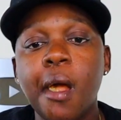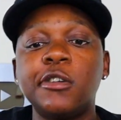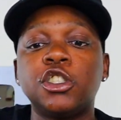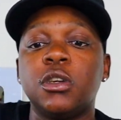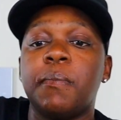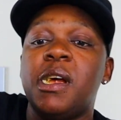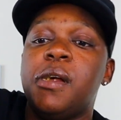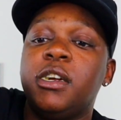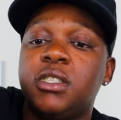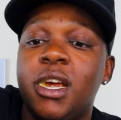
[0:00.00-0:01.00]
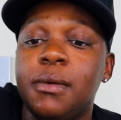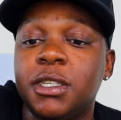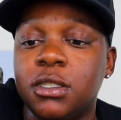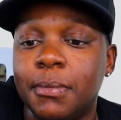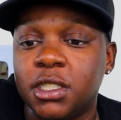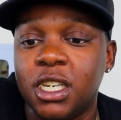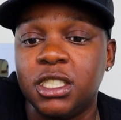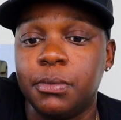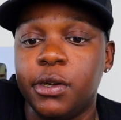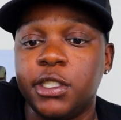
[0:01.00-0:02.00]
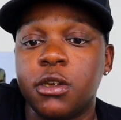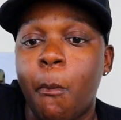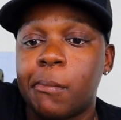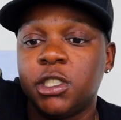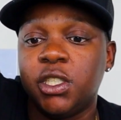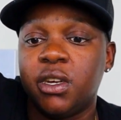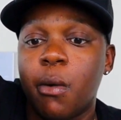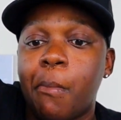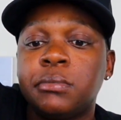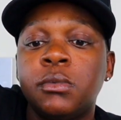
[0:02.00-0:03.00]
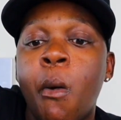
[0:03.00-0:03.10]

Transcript: I shouldn't have man ate that. It messed up my taste buds. It did it.